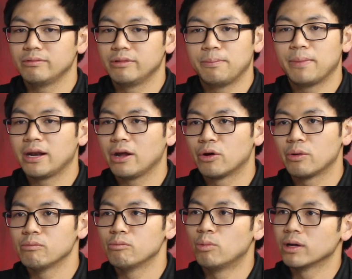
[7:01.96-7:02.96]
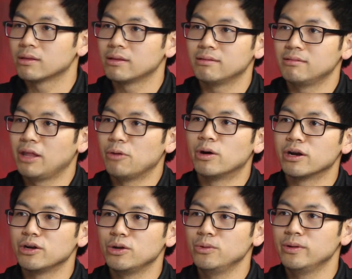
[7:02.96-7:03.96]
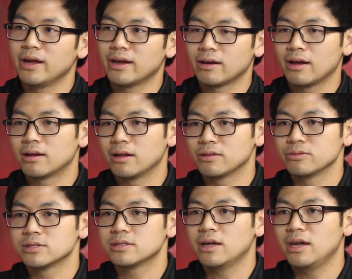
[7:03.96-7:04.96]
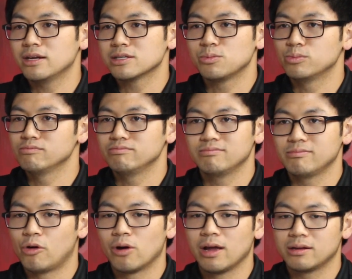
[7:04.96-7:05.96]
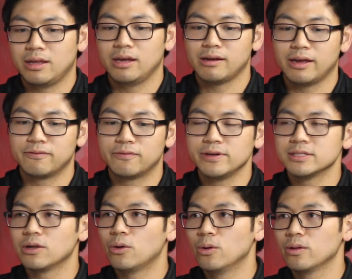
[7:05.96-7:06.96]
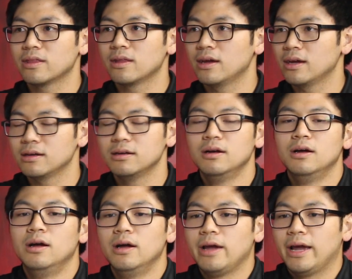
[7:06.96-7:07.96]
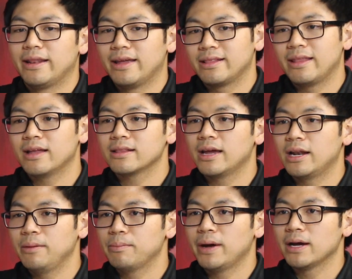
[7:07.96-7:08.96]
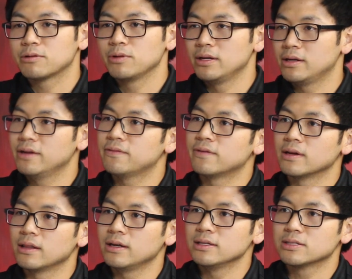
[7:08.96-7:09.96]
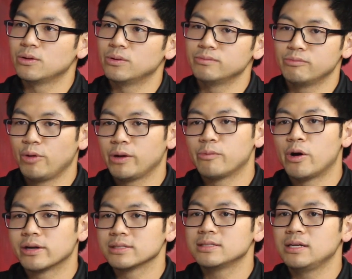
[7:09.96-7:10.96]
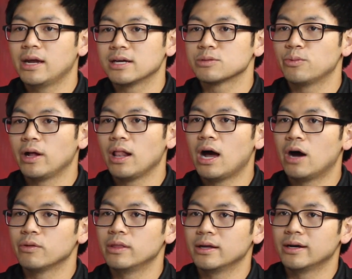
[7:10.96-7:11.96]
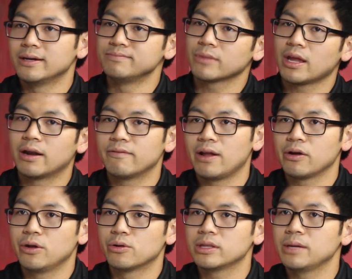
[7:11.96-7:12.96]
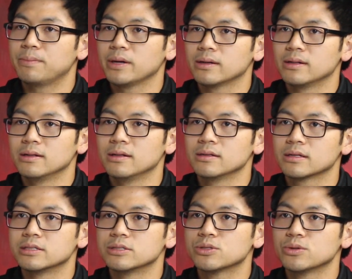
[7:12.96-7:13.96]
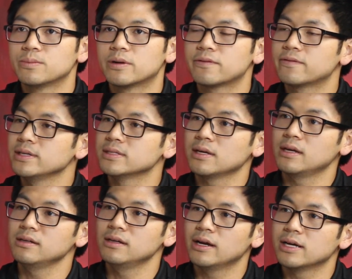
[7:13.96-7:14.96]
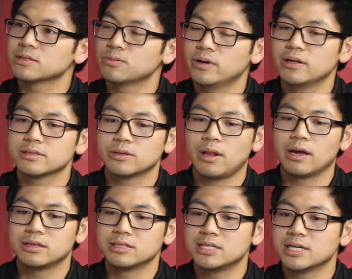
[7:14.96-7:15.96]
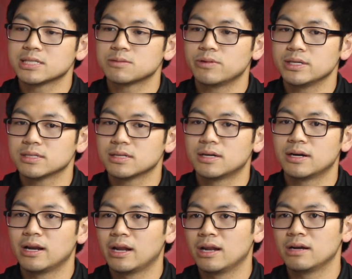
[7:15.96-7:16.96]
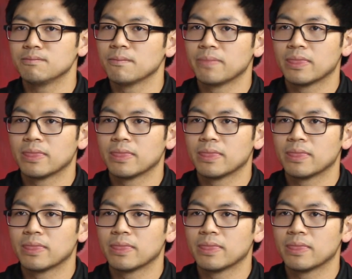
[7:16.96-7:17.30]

depending on what they want to do. They can cut into steaks or like they can freeze the whole thing and then that can impact really differently so we want to see as well how the kind of like your typical consumer freezing as yeah. well so like the chest freezer and then